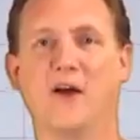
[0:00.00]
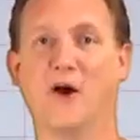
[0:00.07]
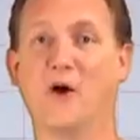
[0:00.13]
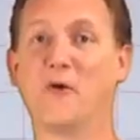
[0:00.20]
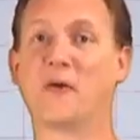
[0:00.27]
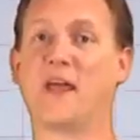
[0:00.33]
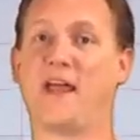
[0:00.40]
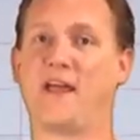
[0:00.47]

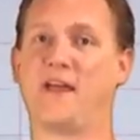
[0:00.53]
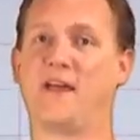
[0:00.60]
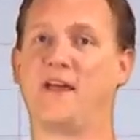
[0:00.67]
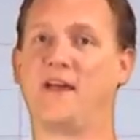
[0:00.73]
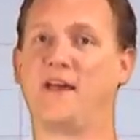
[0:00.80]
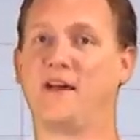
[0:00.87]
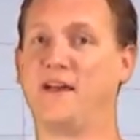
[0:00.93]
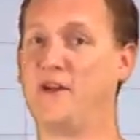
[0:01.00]
Okay,
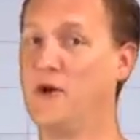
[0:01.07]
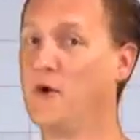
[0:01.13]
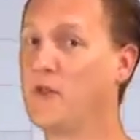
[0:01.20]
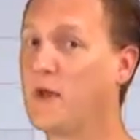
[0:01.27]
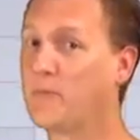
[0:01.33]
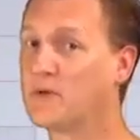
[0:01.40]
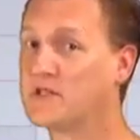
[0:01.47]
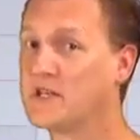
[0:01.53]
I know
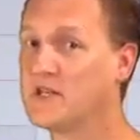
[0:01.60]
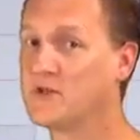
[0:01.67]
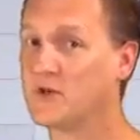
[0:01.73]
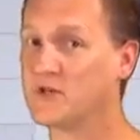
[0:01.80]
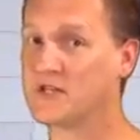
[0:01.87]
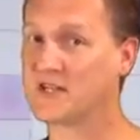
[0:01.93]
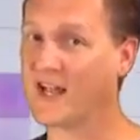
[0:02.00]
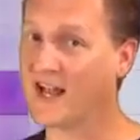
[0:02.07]
that procedure
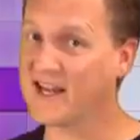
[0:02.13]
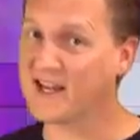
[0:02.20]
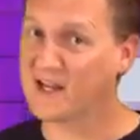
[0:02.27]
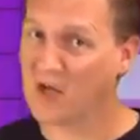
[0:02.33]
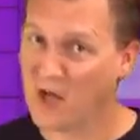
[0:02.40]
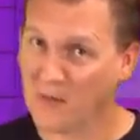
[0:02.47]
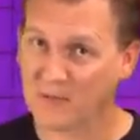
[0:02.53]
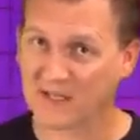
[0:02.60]
is kind of
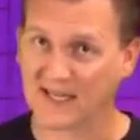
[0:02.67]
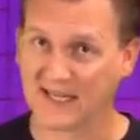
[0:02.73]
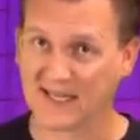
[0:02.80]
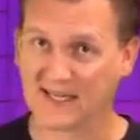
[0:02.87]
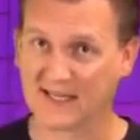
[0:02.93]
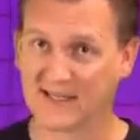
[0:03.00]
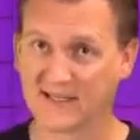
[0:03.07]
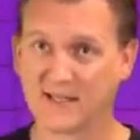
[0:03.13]

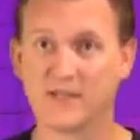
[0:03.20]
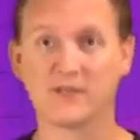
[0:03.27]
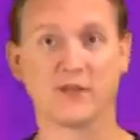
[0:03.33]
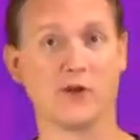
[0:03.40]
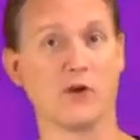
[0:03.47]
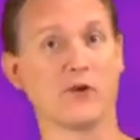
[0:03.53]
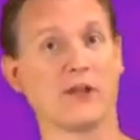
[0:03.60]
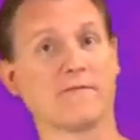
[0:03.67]
complicated, so
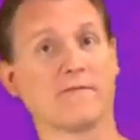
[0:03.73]
don't